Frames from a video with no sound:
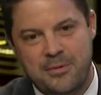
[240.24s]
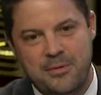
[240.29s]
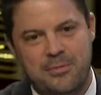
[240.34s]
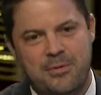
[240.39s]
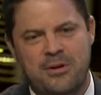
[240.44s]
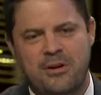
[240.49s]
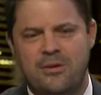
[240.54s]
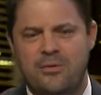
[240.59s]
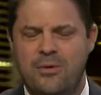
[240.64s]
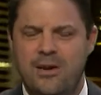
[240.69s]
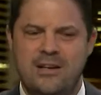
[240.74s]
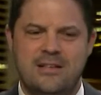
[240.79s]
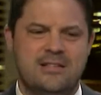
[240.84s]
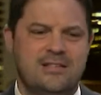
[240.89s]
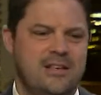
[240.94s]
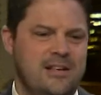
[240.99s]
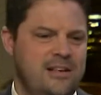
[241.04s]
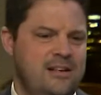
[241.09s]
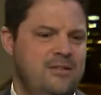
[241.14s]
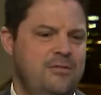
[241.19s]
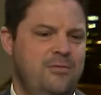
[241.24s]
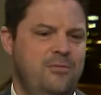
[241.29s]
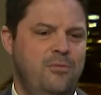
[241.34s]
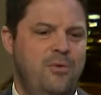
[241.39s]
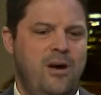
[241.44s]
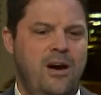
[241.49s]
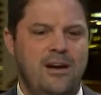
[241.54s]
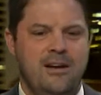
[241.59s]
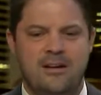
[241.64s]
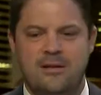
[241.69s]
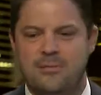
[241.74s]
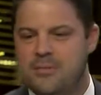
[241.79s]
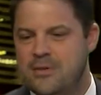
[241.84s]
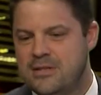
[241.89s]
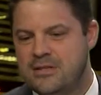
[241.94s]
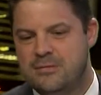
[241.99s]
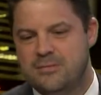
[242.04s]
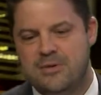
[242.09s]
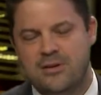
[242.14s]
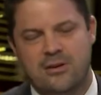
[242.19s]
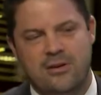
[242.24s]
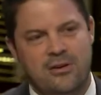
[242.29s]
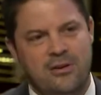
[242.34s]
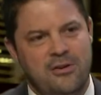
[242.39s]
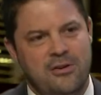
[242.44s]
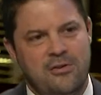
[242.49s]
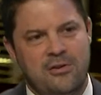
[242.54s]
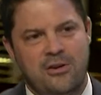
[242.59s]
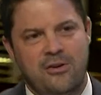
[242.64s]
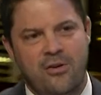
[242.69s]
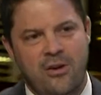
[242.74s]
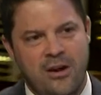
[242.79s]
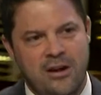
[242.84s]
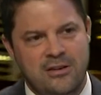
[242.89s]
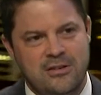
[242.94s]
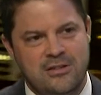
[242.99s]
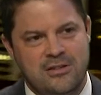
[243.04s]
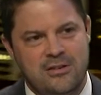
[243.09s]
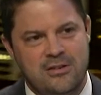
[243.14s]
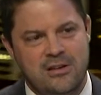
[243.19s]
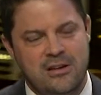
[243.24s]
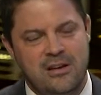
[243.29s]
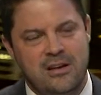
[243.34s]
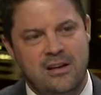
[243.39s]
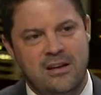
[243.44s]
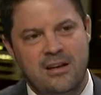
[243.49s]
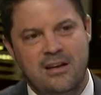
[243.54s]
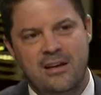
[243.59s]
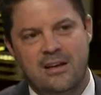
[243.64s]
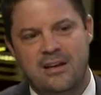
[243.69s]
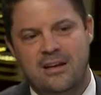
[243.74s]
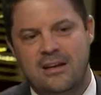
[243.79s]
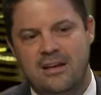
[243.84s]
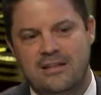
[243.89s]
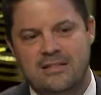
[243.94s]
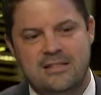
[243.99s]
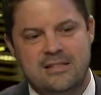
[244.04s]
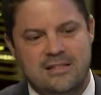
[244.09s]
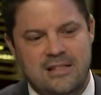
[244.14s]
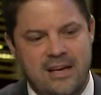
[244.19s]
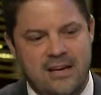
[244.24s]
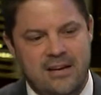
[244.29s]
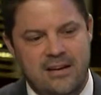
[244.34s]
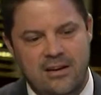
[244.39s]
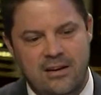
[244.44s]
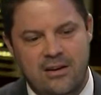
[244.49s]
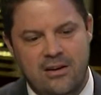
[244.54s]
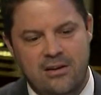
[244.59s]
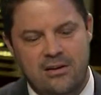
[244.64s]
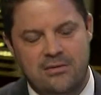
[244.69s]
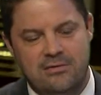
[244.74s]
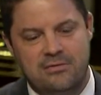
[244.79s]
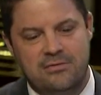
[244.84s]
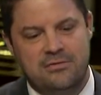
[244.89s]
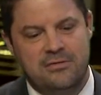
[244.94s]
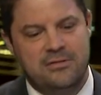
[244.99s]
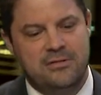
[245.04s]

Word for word: people go, wait a second, why did a misdemeanor go to a grand jury instead of. It